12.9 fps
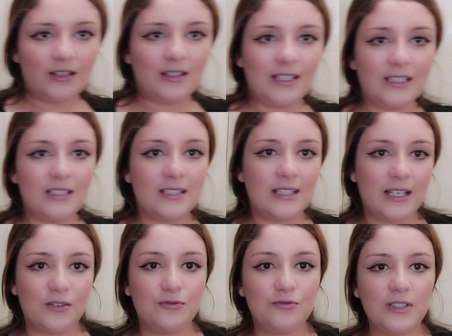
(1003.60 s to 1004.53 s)
it's like
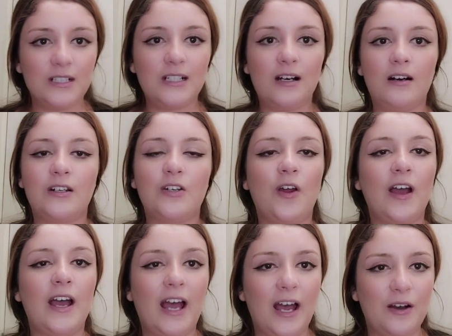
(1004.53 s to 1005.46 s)
really hard. I don't
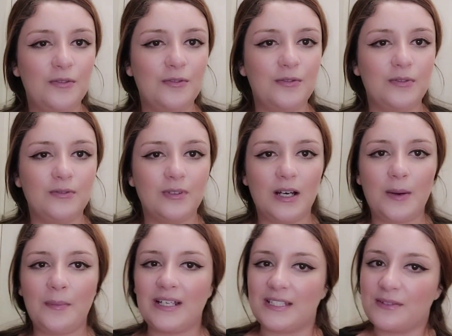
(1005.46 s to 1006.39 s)
have a
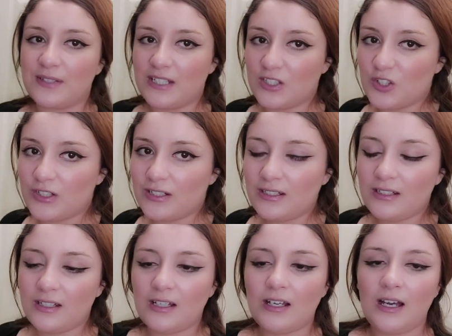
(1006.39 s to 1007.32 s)
massive kitchen,
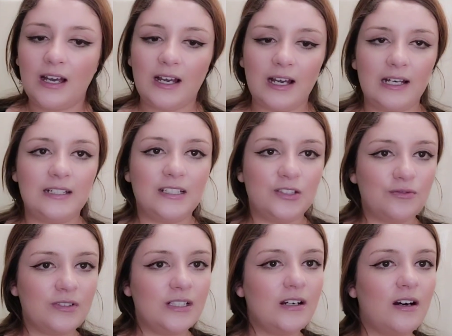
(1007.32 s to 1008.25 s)
and it's
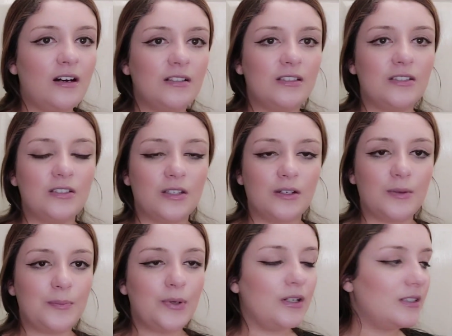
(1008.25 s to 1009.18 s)
really hard to
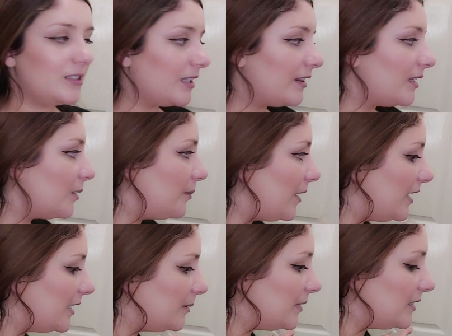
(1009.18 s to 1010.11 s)
put something
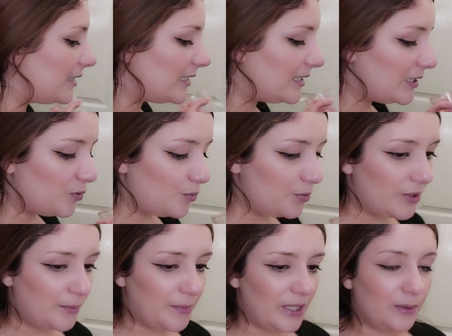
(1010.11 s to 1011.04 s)
behind me because I still
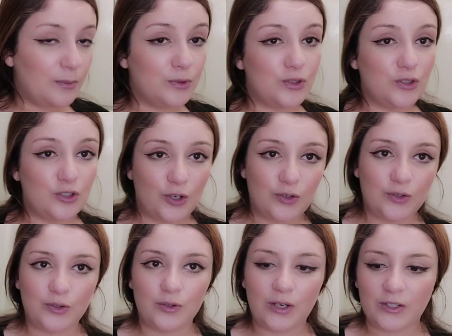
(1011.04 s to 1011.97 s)
wouldn't be able to show
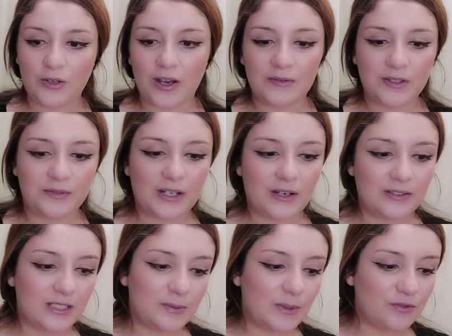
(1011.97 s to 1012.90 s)
you. I don't have enough counter
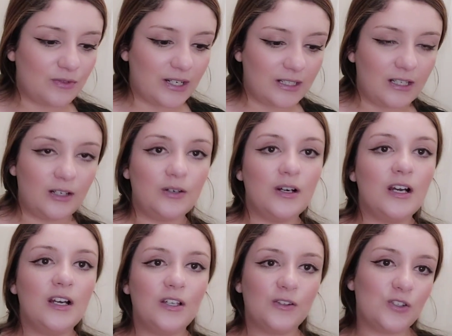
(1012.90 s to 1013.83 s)
space right now
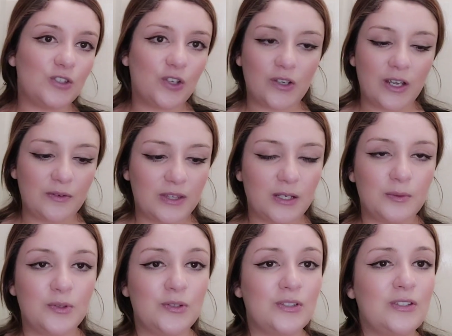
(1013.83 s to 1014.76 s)
to show you everything I'm
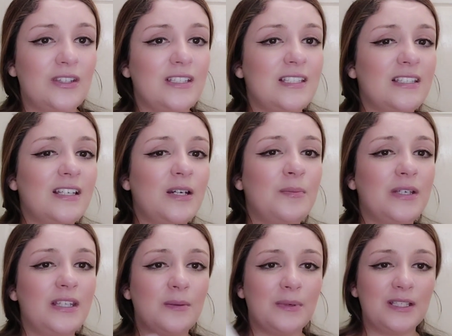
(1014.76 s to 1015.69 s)
doing. So this is going to be
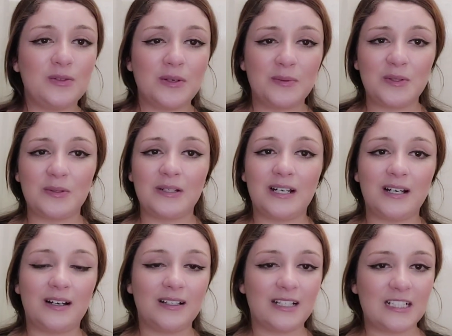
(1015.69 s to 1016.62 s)
the best way I'm doing it.
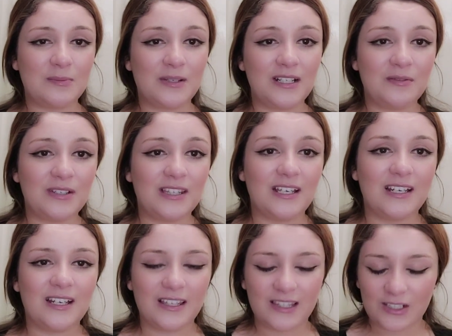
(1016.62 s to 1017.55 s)
I'm going to explain everything
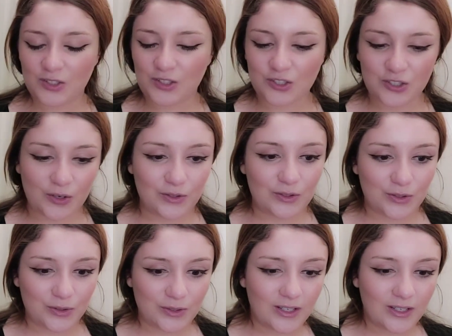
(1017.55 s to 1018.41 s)
and then just show you